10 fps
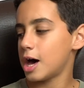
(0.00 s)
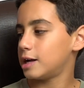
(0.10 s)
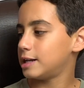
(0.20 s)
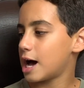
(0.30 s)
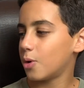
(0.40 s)

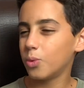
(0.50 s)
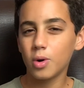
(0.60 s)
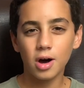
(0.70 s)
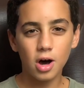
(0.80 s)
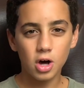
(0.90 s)
Now
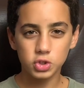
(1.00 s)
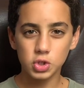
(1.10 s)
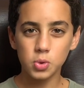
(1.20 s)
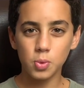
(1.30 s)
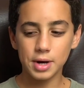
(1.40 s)

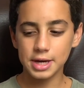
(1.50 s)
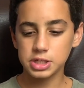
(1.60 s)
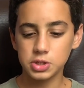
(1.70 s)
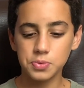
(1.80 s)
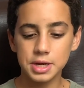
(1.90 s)
also what I
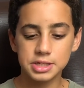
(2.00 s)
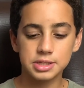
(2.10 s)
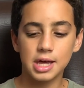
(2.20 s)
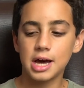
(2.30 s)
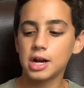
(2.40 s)
do is
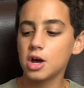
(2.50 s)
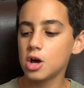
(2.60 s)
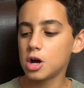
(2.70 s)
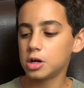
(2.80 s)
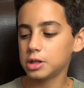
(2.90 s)
that
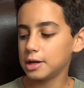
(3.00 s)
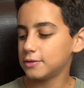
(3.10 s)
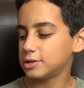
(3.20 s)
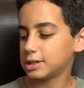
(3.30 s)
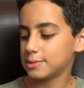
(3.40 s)
a lot of the
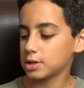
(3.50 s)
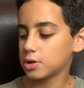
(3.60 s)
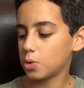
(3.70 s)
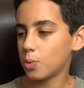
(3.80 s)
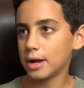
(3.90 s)
times I
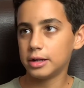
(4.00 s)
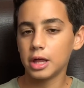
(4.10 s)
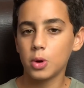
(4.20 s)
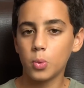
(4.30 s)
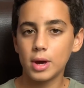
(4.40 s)
don't want to like
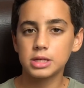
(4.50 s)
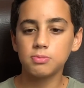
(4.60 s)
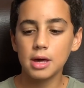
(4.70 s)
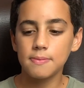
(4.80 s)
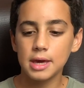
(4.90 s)
waste
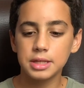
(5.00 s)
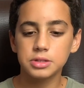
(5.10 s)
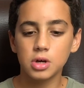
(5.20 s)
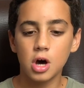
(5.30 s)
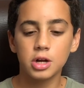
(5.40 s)
my paints
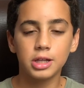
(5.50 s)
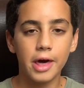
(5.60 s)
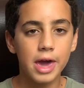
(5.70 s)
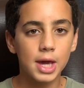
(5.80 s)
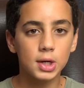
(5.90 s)
on
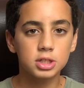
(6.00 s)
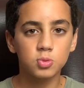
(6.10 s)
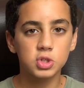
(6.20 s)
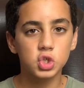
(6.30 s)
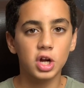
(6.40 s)
layers
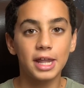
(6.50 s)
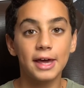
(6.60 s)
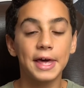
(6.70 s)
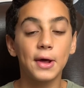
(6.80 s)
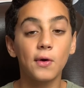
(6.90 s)
which are gonna
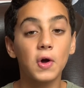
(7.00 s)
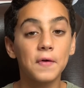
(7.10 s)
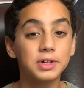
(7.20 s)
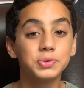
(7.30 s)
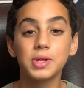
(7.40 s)
get
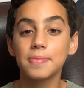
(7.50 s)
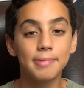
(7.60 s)
covered with